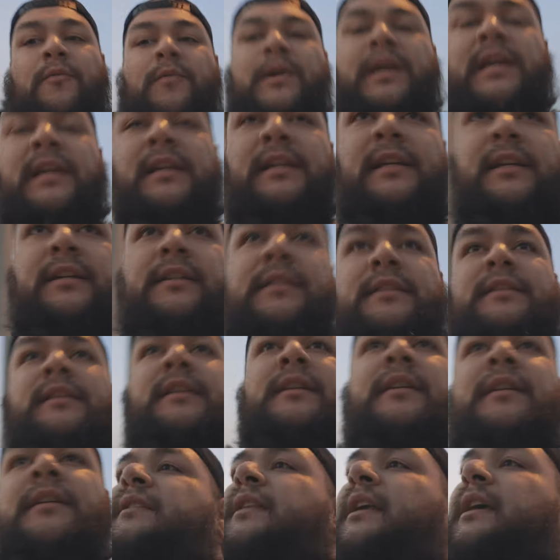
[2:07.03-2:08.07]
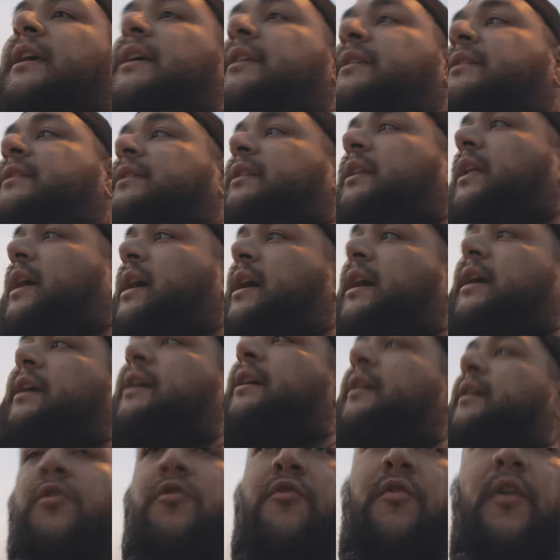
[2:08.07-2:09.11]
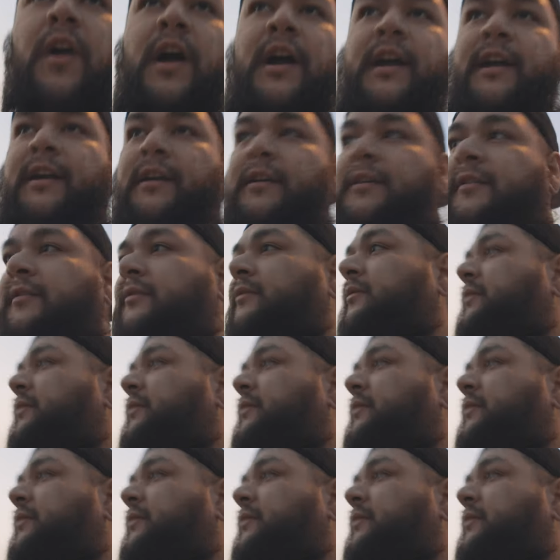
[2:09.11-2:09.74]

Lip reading: weakness, things like crying.